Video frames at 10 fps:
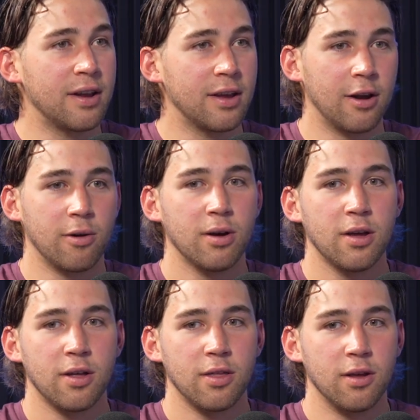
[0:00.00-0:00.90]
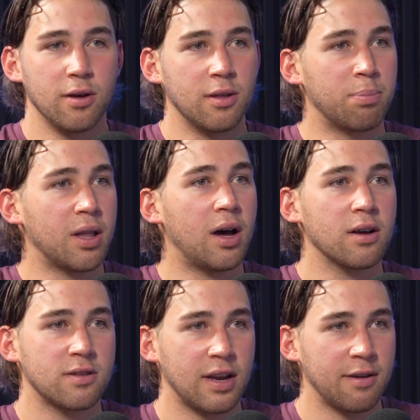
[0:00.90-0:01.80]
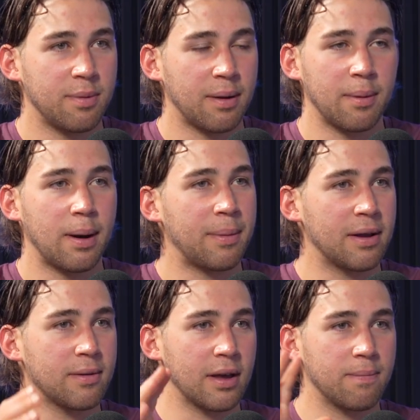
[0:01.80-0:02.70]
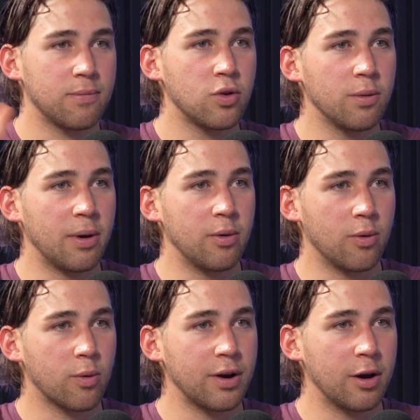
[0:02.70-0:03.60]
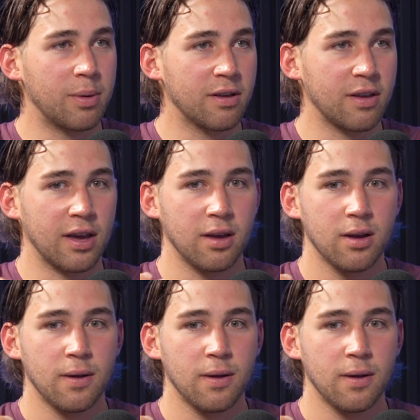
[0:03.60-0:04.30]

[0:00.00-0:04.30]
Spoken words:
You know, the blogs that I'm not like tooting my own horn here, but it's like,